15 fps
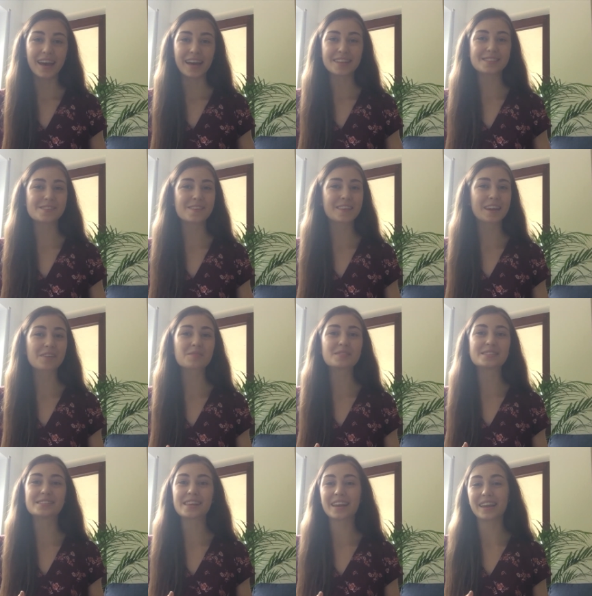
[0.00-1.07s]
And so then I was
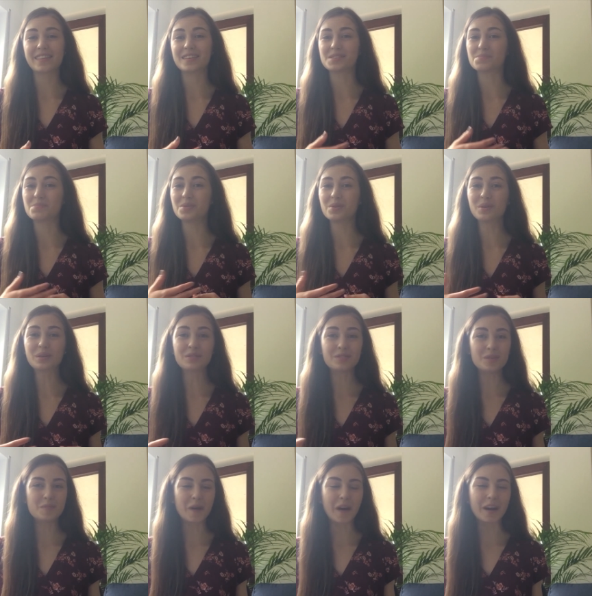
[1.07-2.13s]
sitting in this
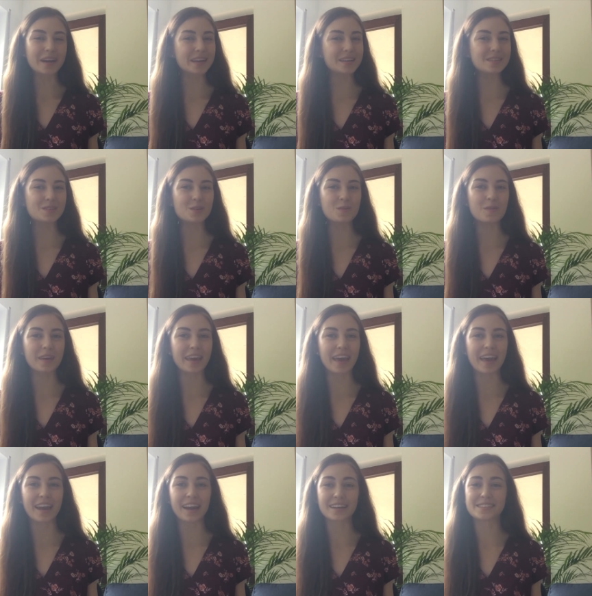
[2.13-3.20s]
beautiful park in
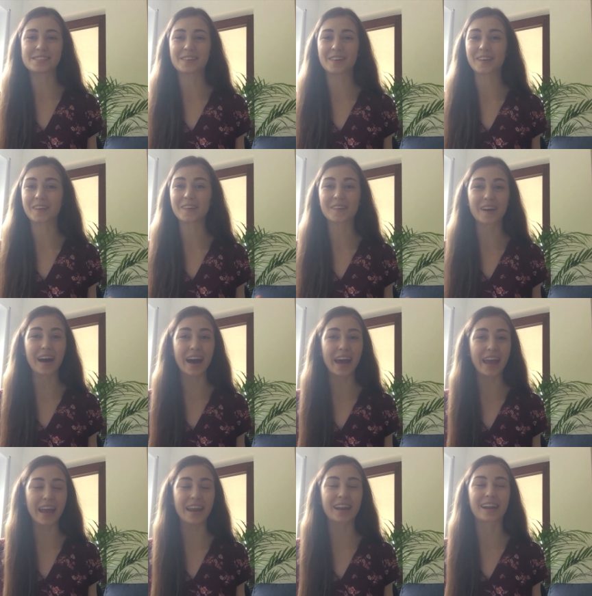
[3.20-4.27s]
Tübingen, I started
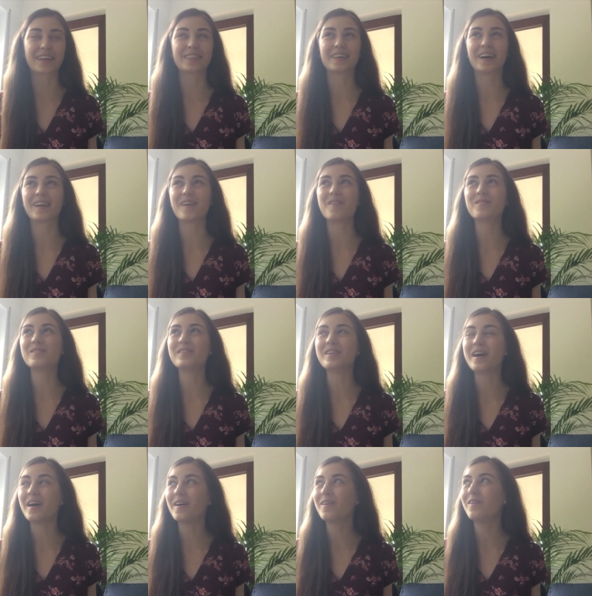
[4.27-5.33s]
crying, and I thought, oh
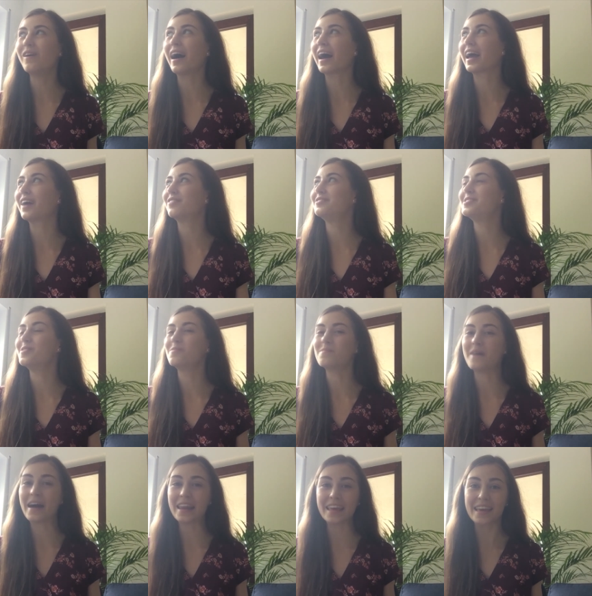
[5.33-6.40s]
no, I have no
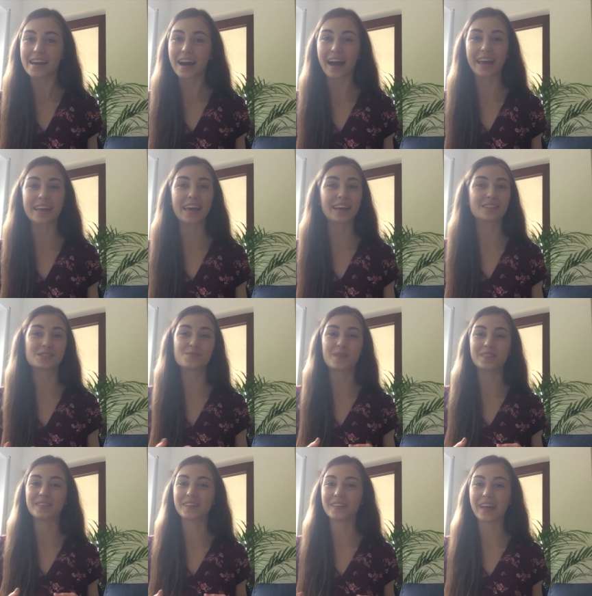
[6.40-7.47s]
money, I can't
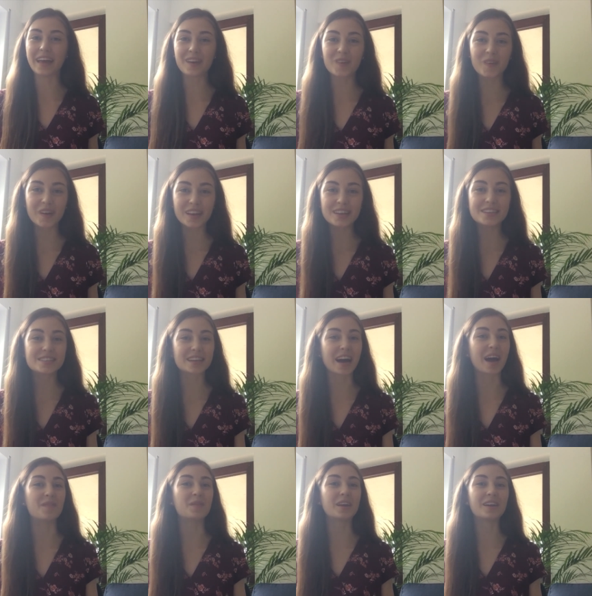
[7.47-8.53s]
speak the language,
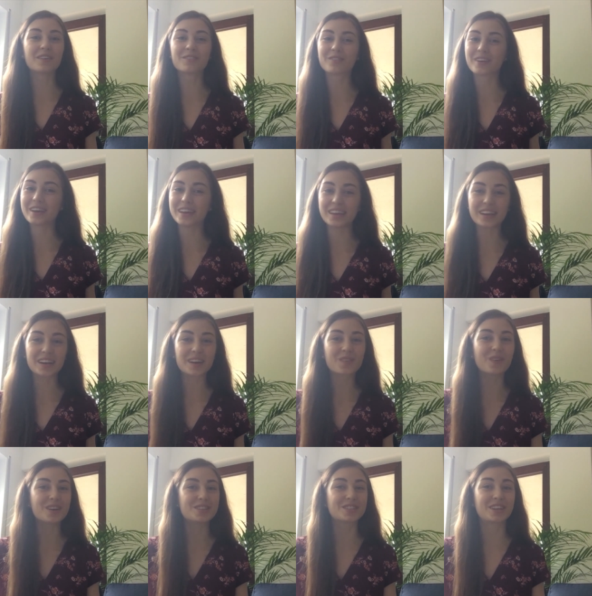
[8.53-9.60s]
I'm here for a year,
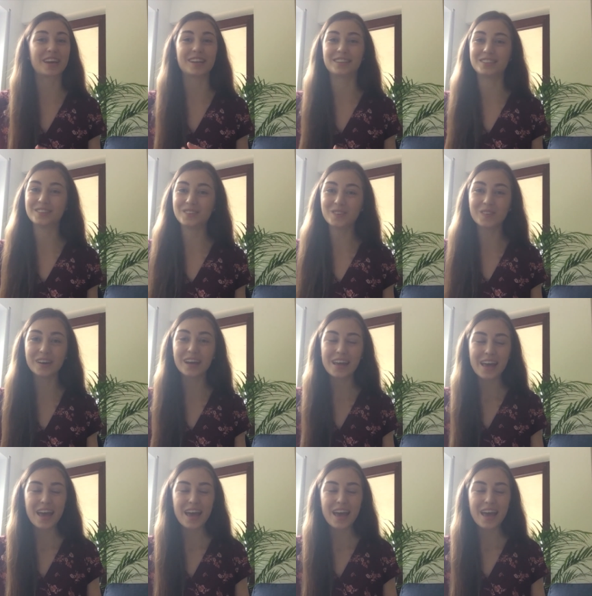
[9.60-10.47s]
what should I do?